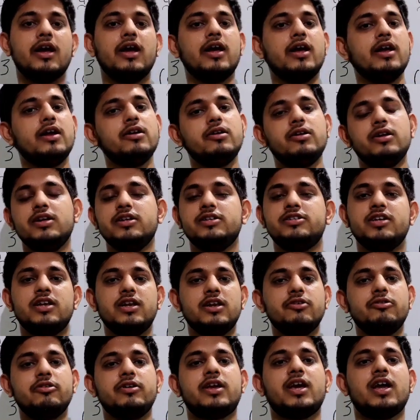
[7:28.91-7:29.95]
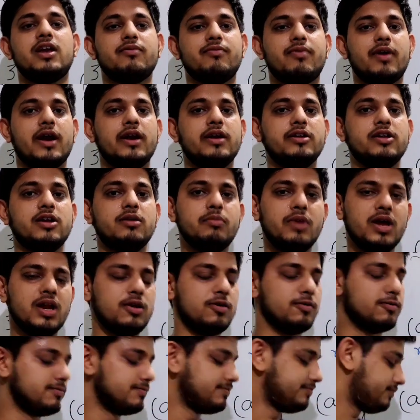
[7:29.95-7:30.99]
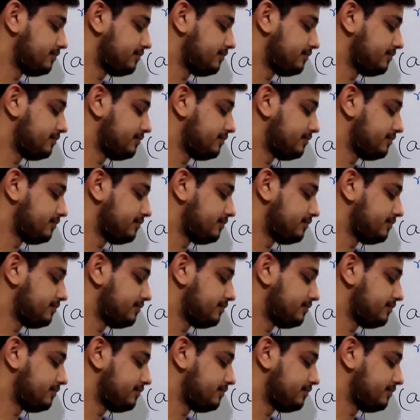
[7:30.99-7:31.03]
and easily we can find the value.